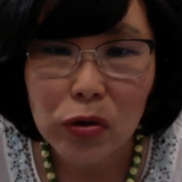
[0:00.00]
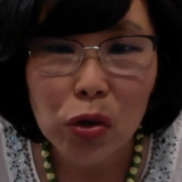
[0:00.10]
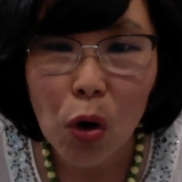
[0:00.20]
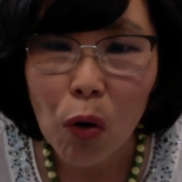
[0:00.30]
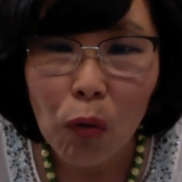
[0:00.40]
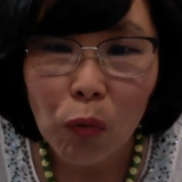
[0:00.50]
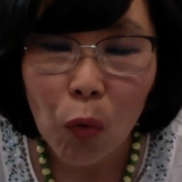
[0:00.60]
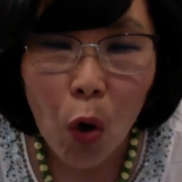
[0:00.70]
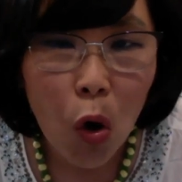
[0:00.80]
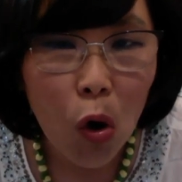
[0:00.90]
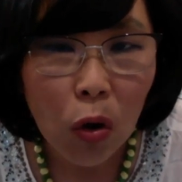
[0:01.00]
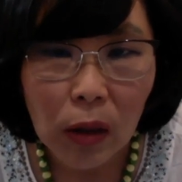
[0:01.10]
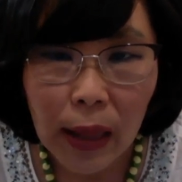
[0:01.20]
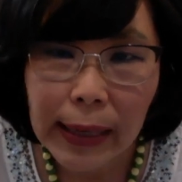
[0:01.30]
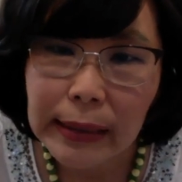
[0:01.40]
no wrong
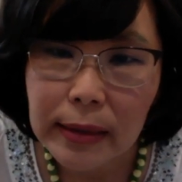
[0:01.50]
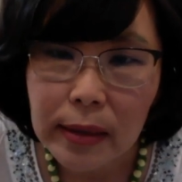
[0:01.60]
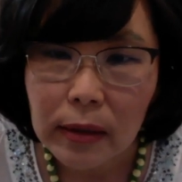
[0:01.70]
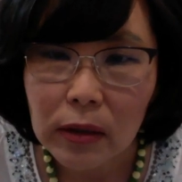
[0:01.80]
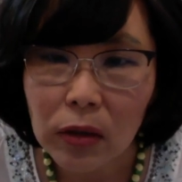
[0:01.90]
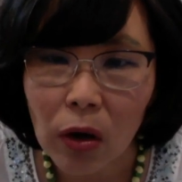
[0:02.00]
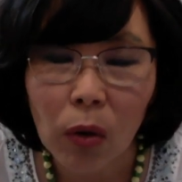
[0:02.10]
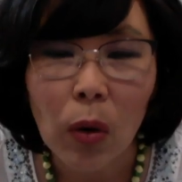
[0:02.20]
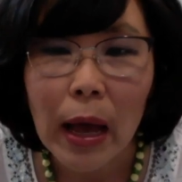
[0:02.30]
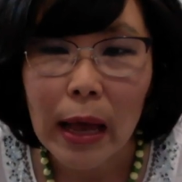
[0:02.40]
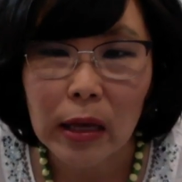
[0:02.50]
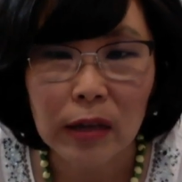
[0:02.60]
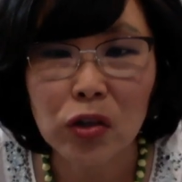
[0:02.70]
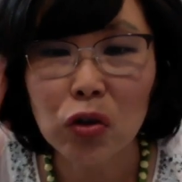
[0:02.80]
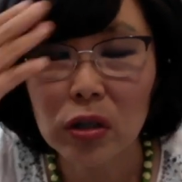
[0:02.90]
light,
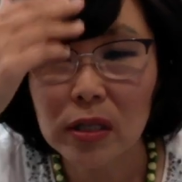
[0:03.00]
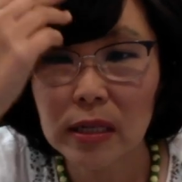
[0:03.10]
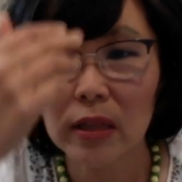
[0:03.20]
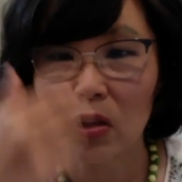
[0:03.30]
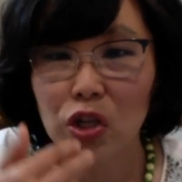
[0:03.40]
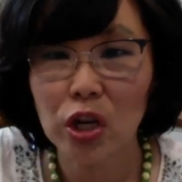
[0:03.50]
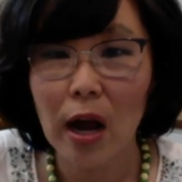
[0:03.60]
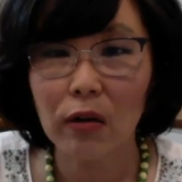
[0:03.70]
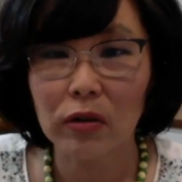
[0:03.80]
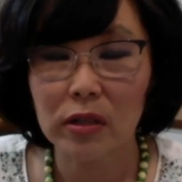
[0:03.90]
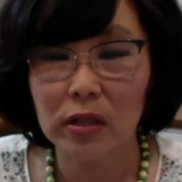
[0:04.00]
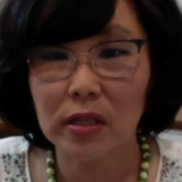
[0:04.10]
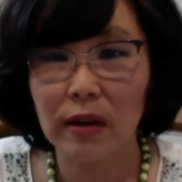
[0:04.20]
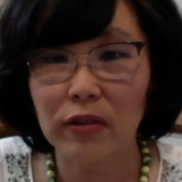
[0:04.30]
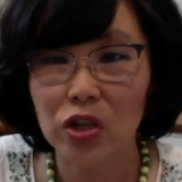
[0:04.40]
As you could see in the chakras, the
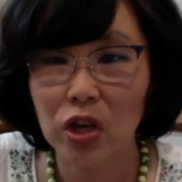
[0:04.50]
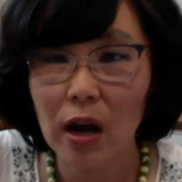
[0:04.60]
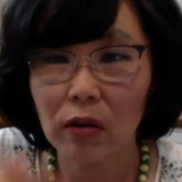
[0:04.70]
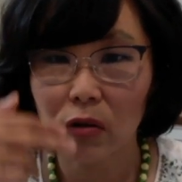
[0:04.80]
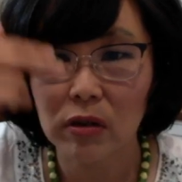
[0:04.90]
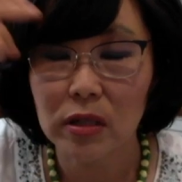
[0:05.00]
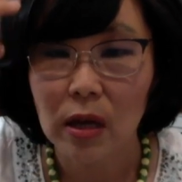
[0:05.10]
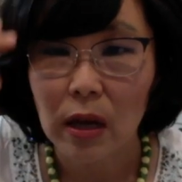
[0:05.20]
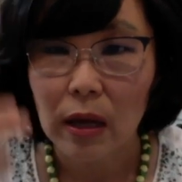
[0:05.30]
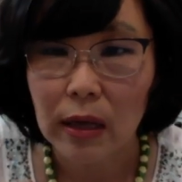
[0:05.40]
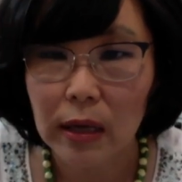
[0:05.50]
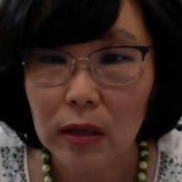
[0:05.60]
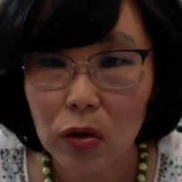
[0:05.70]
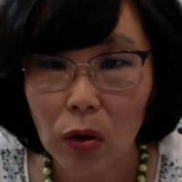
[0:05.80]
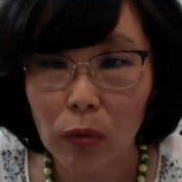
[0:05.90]
7 chakras,
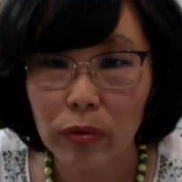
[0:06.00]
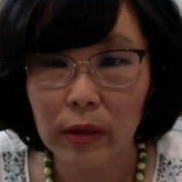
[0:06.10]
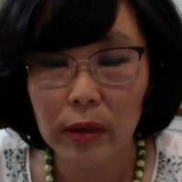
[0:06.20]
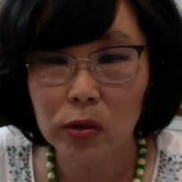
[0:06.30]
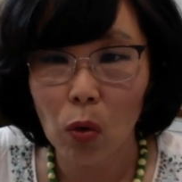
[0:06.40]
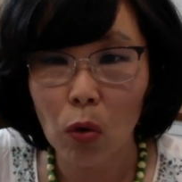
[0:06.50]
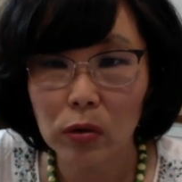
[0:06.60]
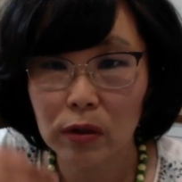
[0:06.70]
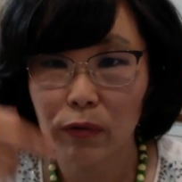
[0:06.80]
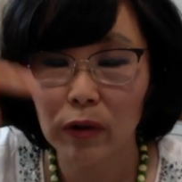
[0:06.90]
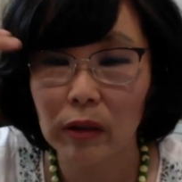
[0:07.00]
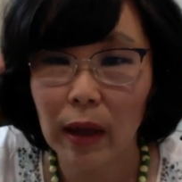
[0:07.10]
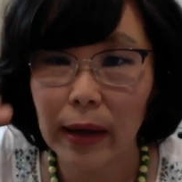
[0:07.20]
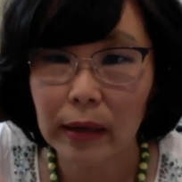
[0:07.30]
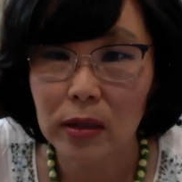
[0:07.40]
it's all different
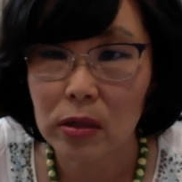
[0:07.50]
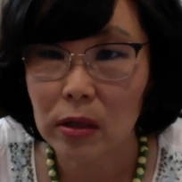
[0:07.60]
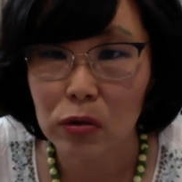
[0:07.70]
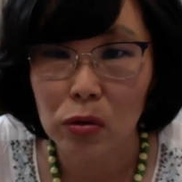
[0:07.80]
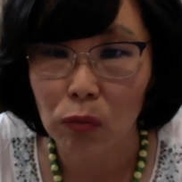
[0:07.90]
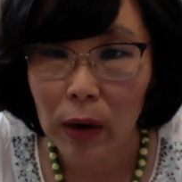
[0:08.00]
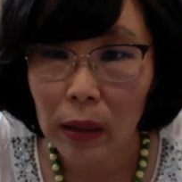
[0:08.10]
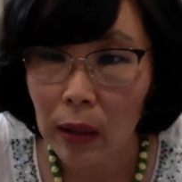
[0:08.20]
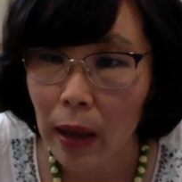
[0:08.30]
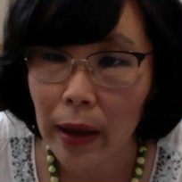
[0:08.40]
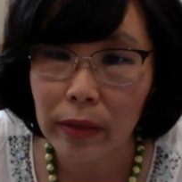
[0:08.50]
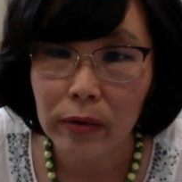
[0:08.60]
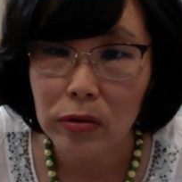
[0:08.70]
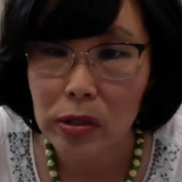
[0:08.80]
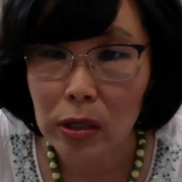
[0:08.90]
light. There's the red light,
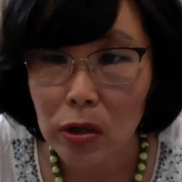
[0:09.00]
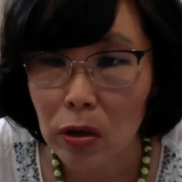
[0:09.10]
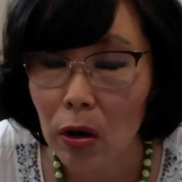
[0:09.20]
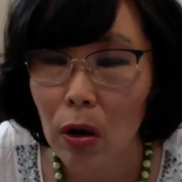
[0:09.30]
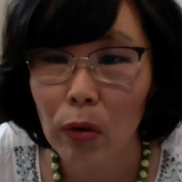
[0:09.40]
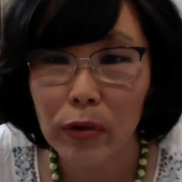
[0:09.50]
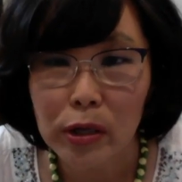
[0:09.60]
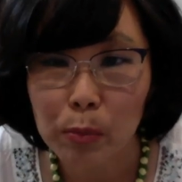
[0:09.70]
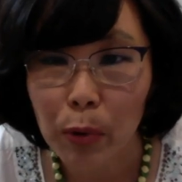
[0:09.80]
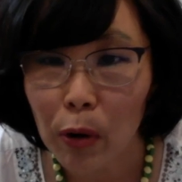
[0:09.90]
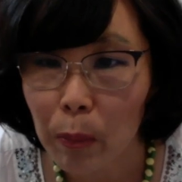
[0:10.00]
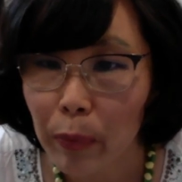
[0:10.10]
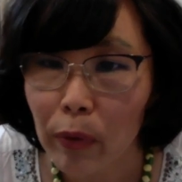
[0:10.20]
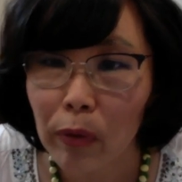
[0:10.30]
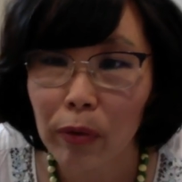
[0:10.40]
there's indigo, there's
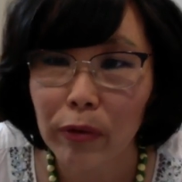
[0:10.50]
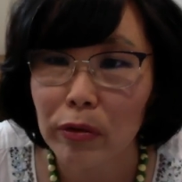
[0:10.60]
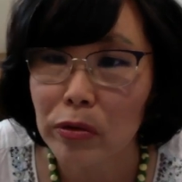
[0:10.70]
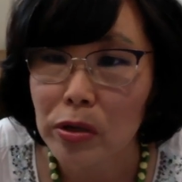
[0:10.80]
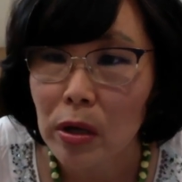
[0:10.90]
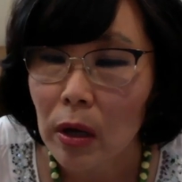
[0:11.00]
purple, there's